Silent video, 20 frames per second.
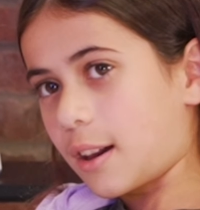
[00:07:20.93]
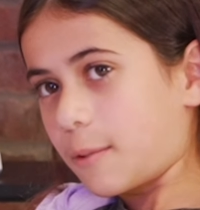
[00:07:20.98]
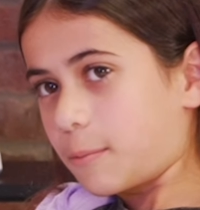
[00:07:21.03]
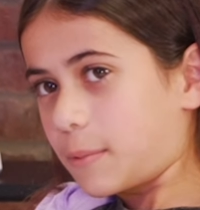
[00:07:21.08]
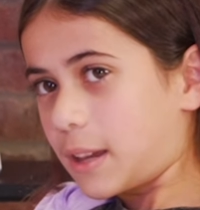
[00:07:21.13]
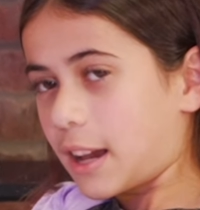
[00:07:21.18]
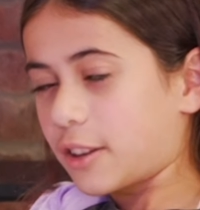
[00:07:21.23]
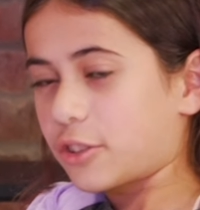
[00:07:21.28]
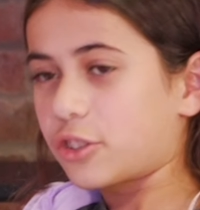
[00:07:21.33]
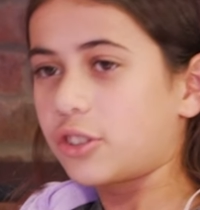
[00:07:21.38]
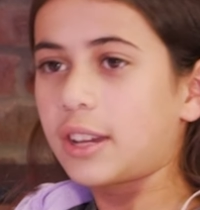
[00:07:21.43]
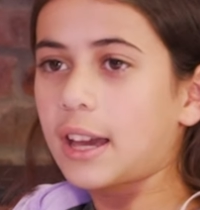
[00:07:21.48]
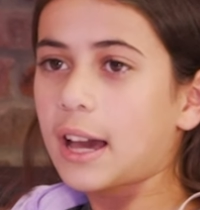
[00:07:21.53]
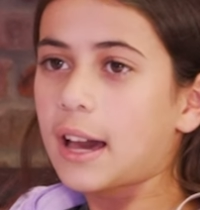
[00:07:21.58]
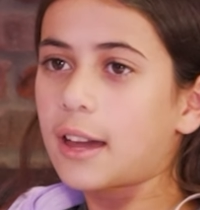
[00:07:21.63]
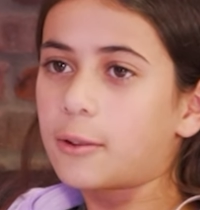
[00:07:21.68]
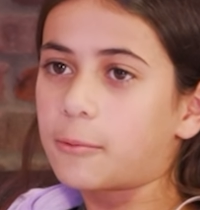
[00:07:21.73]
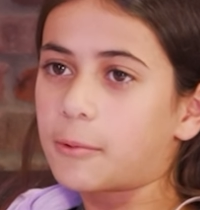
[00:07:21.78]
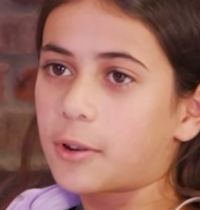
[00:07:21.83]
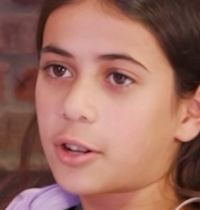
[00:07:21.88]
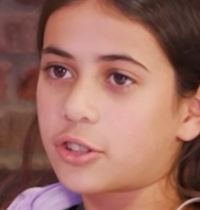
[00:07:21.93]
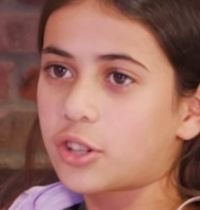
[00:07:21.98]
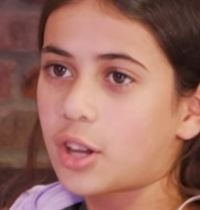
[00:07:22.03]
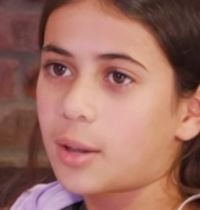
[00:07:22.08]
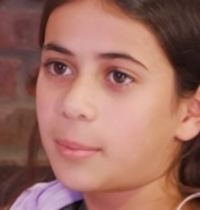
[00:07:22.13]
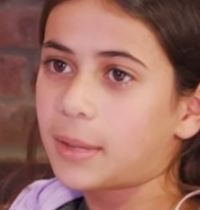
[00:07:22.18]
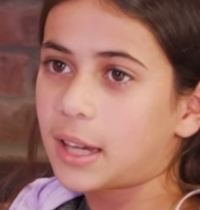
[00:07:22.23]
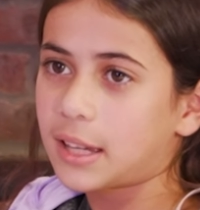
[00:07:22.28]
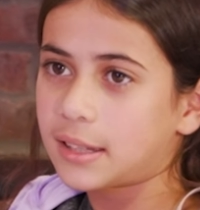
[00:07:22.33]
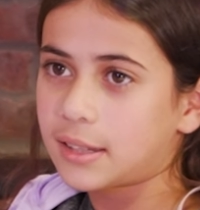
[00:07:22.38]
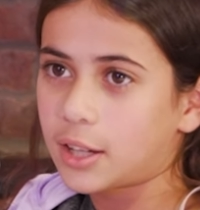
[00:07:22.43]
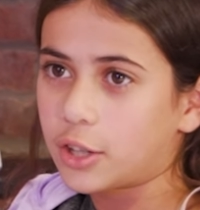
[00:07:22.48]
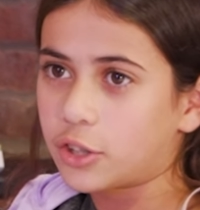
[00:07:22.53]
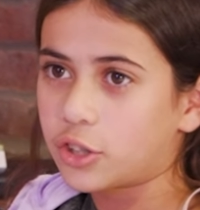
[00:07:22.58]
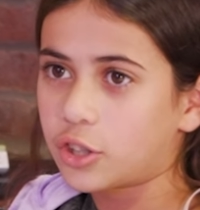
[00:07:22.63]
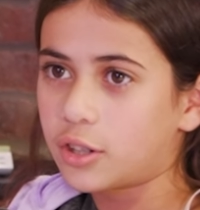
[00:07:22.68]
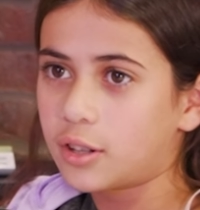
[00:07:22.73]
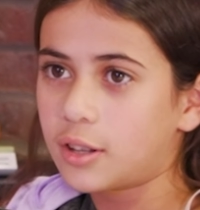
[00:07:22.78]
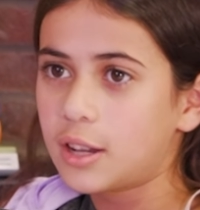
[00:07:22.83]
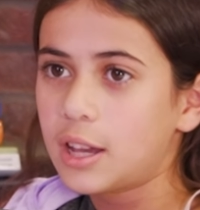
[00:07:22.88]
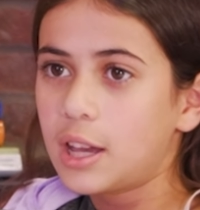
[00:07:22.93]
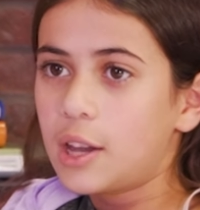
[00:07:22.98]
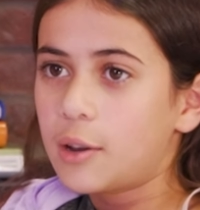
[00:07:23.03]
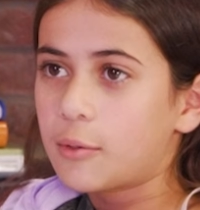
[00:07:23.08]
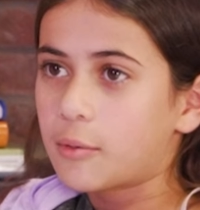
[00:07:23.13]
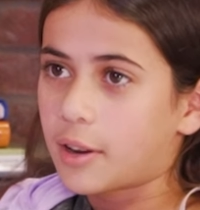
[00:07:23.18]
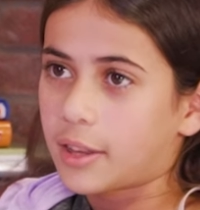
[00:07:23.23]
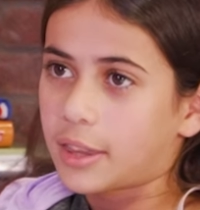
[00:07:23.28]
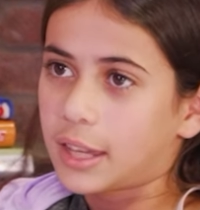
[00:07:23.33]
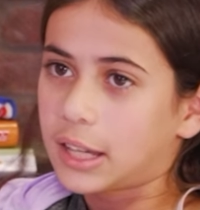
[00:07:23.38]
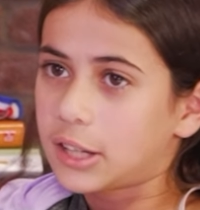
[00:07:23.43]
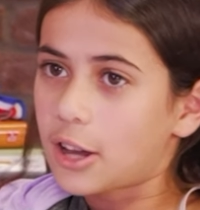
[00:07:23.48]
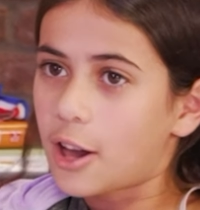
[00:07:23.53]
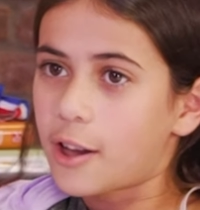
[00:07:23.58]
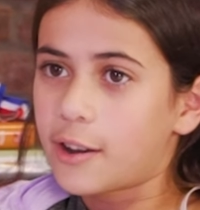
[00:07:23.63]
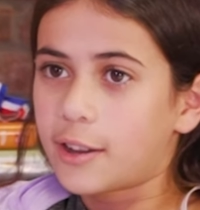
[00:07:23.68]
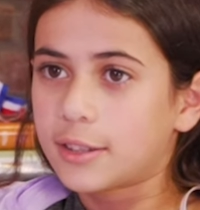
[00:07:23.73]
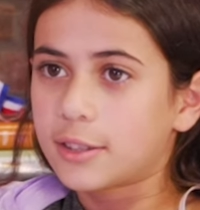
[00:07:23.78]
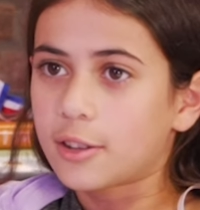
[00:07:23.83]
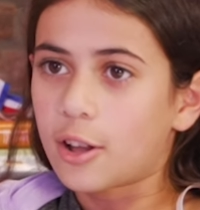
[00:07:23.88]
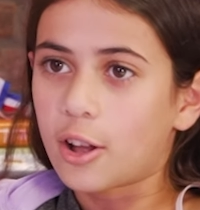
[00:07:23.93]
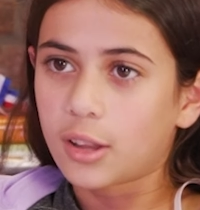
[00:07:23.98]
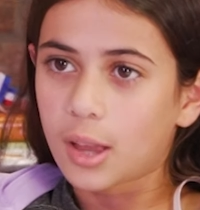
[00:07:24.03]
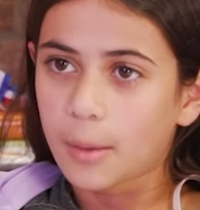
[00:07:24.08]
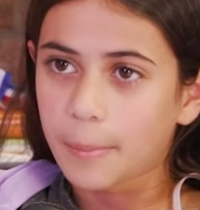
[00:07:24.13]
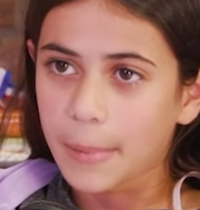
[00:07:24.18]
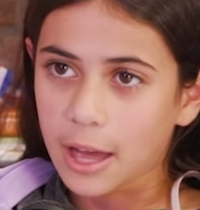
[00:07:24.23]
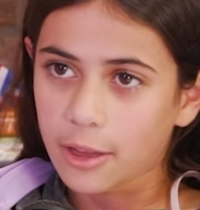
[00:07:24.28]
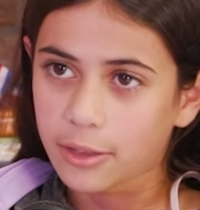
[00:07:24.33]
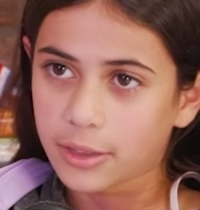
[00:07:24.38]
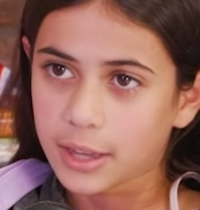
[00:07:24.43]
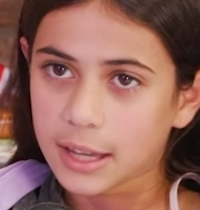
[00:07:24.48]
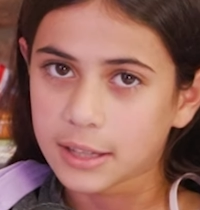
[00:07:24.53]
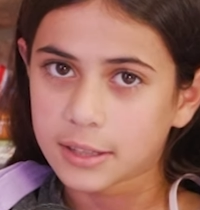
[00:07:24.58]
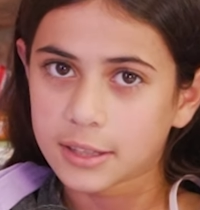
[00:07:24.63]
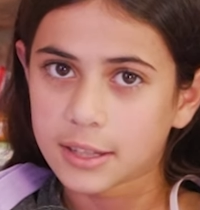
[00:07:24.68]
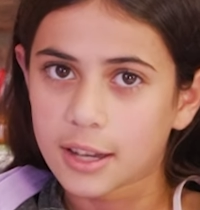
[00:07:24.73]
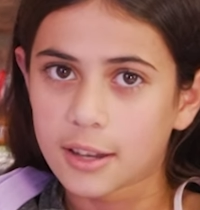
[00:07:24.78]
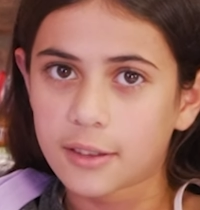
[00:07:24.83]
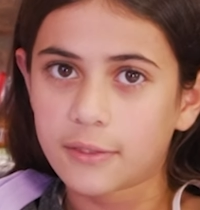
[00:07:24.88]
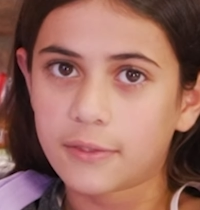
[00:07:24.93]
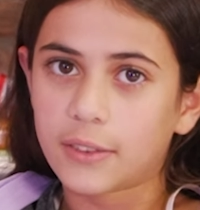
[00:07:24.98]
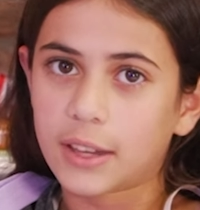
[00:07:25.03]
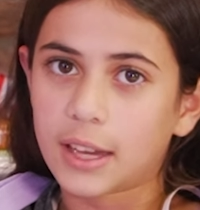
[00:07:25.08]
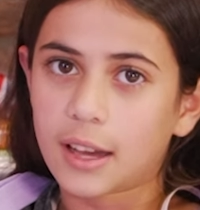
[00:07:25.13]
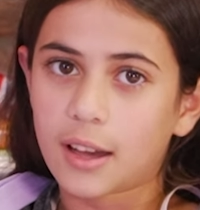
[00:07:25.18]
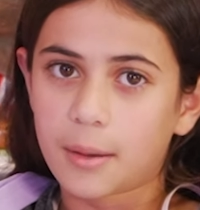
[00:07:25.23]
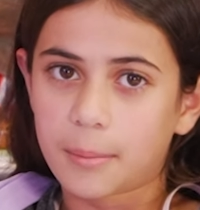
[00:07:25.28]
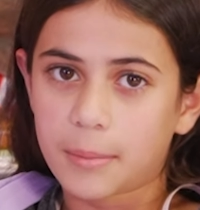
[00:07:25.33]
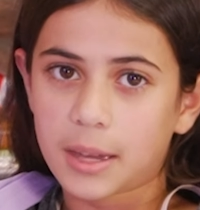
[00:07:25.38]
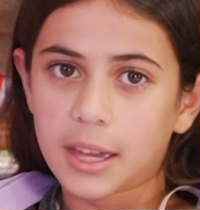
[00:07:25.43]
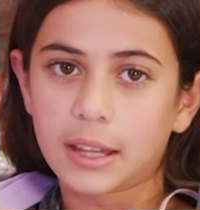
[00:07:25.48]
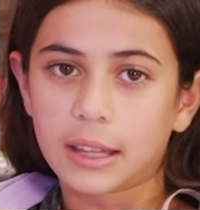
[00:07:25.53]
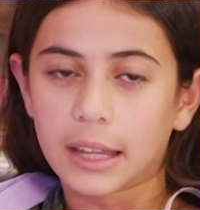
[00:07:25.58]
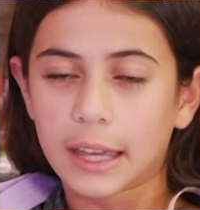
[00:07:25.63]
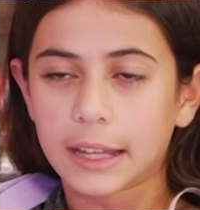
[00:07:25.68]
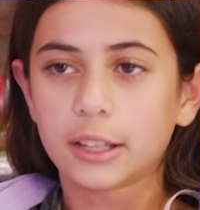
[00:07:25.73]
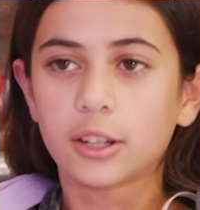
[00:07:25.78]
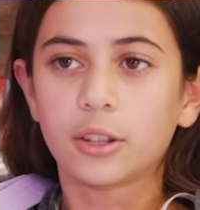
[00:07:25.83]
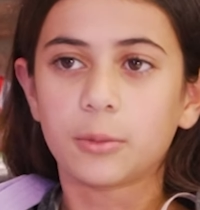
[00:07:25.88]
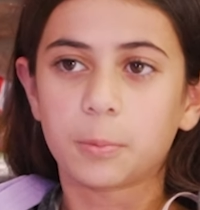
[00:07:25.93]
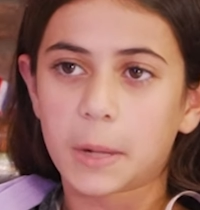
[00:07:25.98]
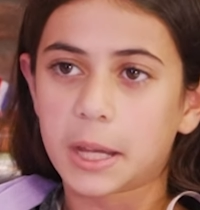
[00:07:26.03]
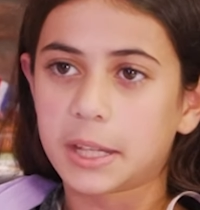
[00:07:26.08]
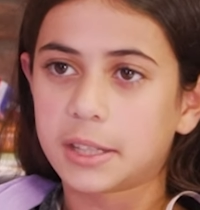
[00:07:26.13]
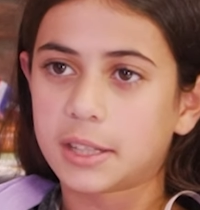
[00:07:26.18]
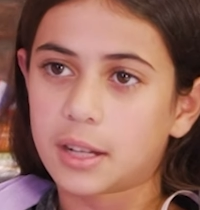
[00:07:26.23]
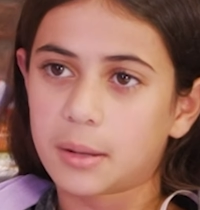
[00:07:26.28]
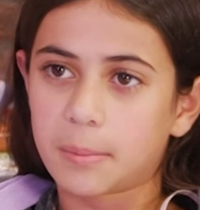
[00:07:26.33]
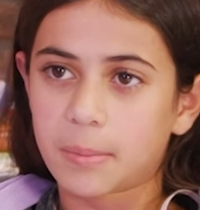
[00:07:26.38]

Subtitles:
We actually had a workshop last session where they taught us all about that stuff and like good ways to